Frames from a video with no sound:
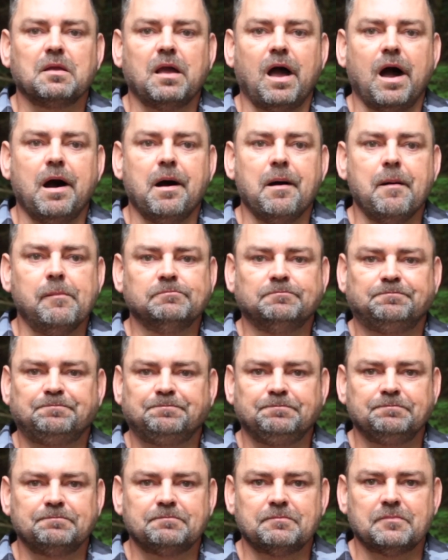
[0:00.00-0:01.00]
And
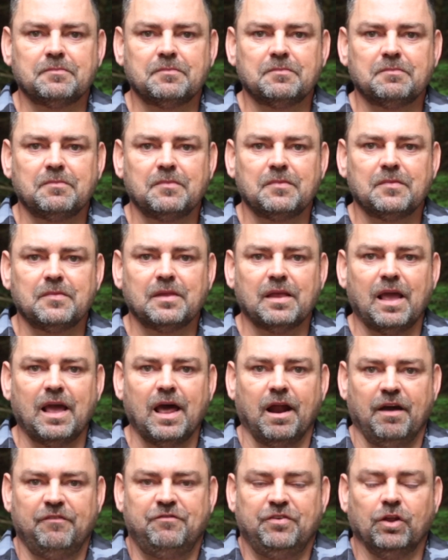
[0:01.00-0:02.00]

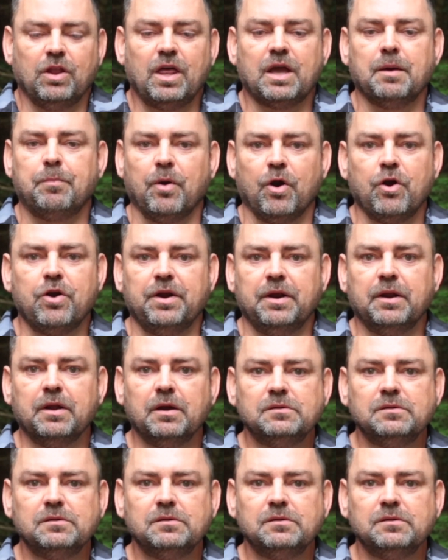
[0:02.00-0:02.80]
I feel like a burden.